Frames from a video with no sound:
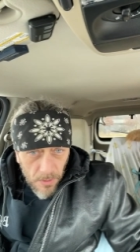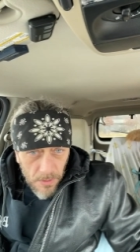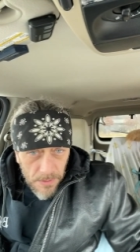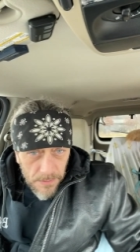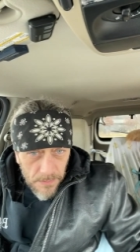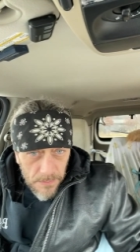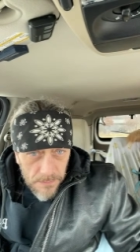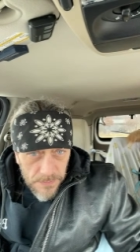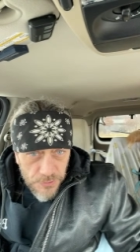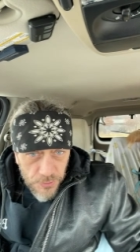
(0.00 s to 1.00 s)
it
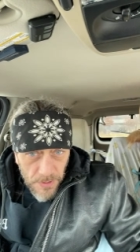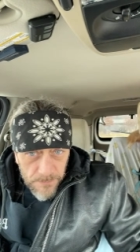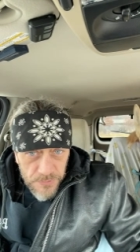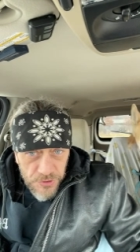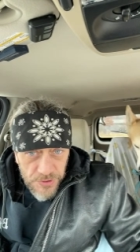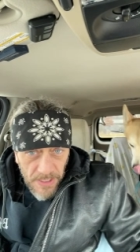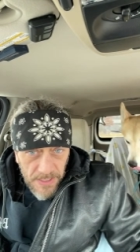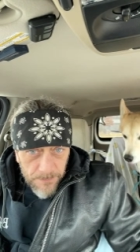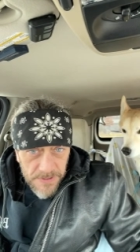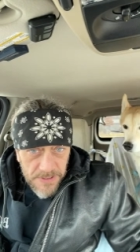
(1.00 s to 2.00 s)
the Trump
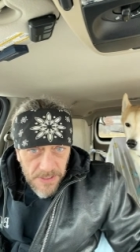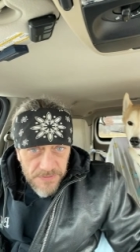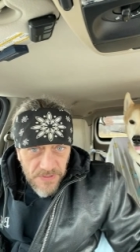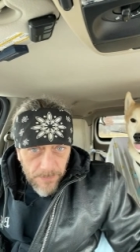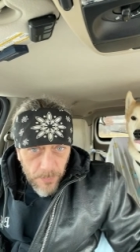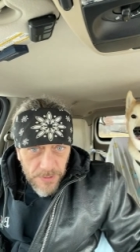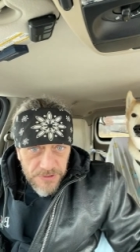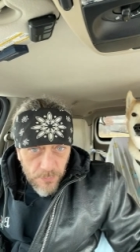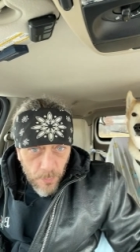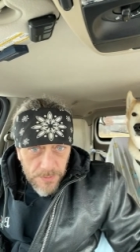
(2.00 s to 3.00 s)
shot because
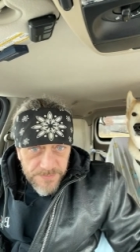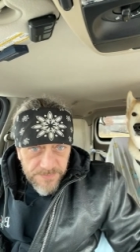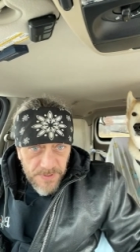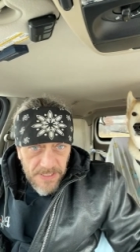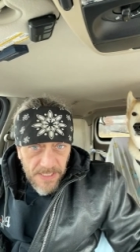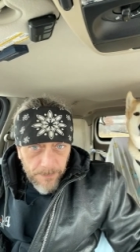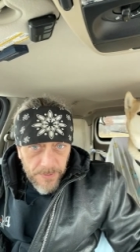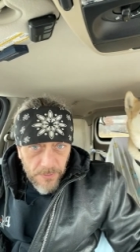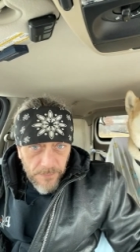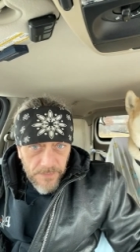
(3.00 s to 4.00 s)
Operation Warp Speed
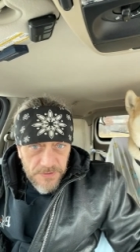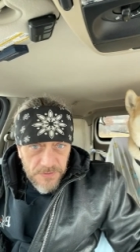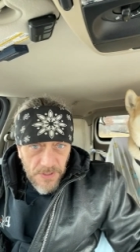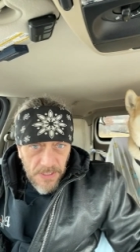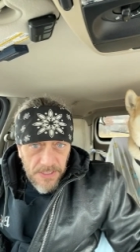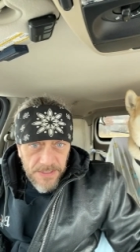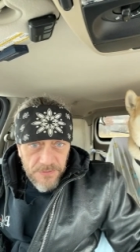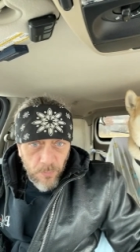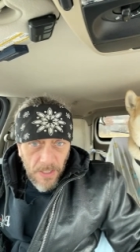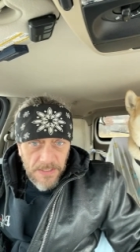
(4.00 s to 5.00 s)
happened on his
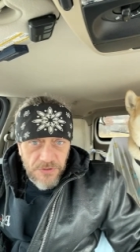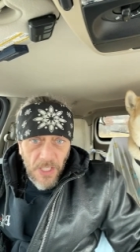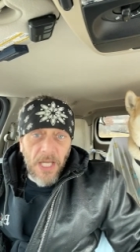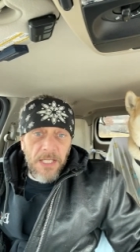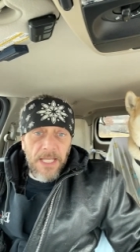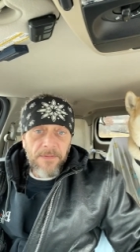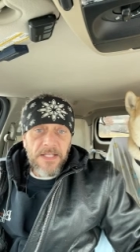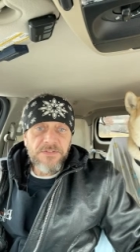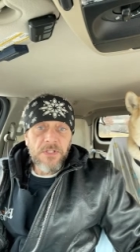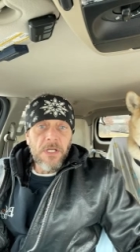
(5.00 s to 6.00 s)
watch. Yeah,
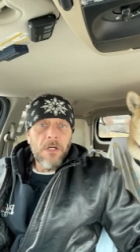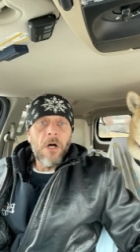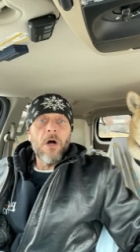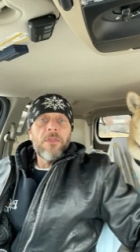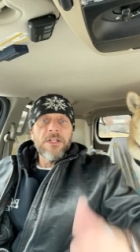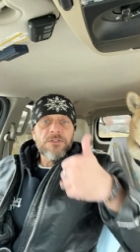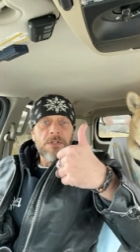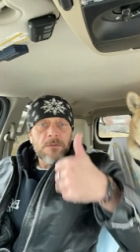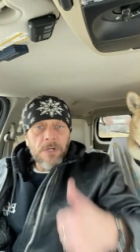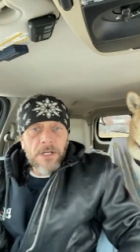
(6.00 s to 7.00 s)
that's, thanks,
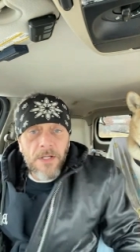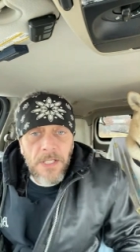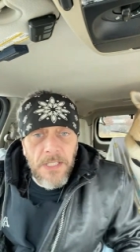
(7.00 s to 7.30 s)
right on.